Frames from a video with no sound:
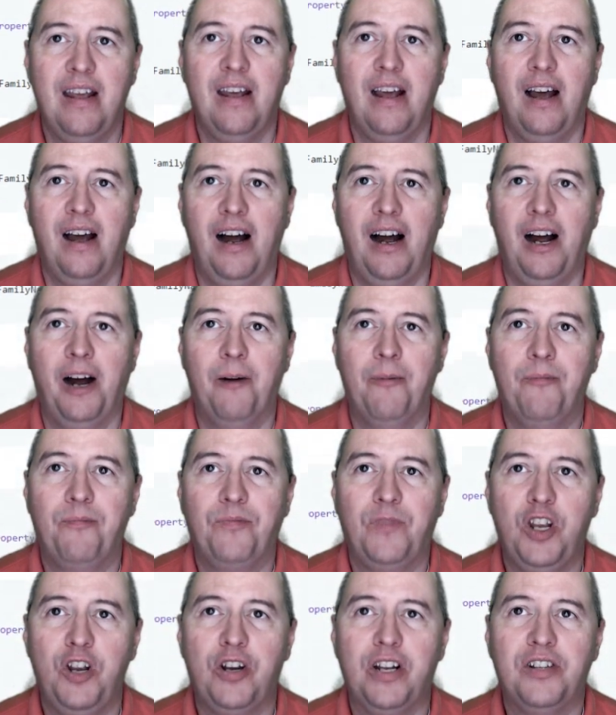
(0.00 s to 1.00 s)

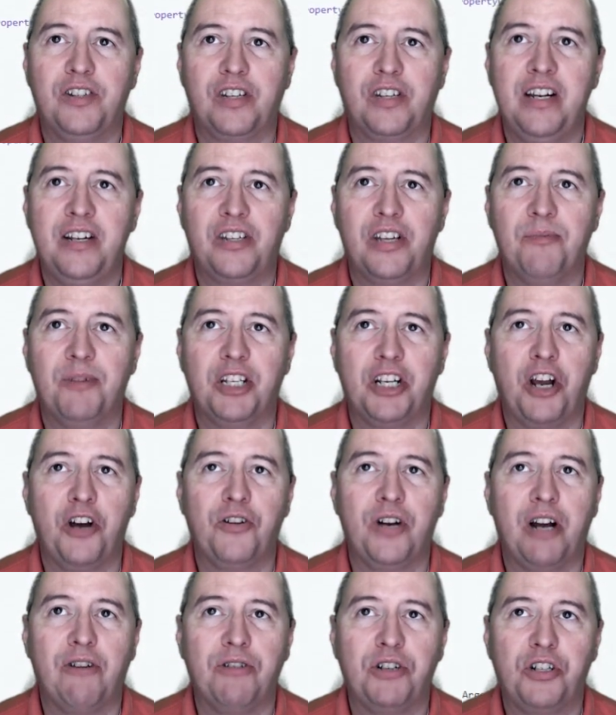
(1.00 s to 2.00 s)
You can see some of the code
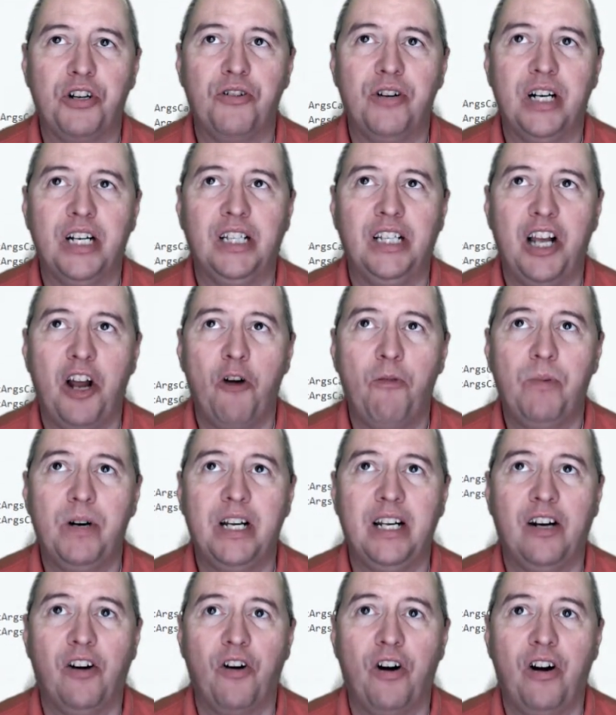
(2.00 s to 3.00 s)
I was showing in the
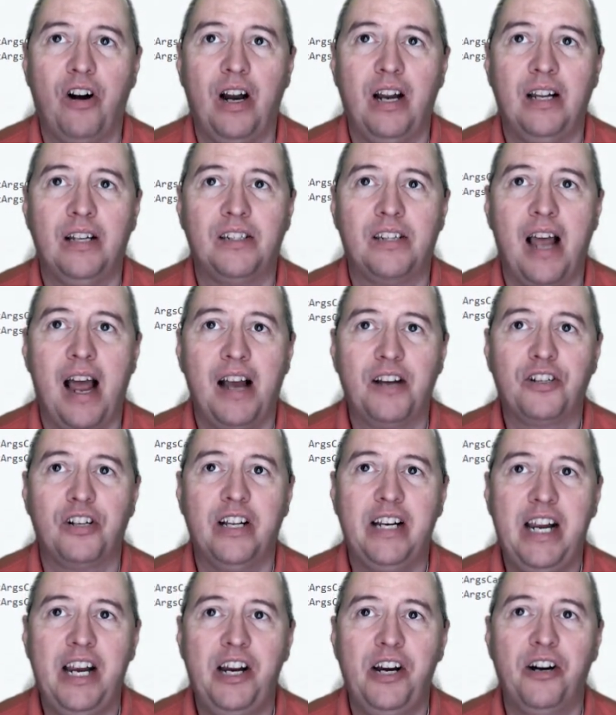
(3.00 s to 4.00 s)
opening is actually
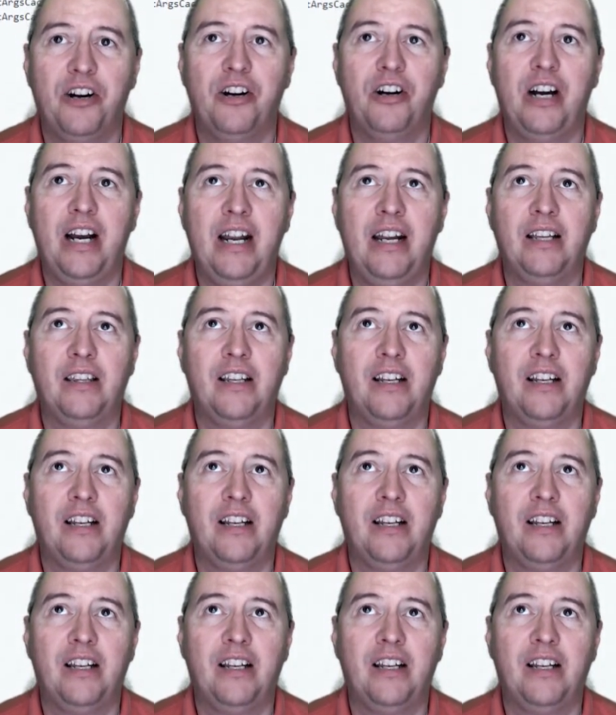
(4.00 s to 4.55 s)
here in the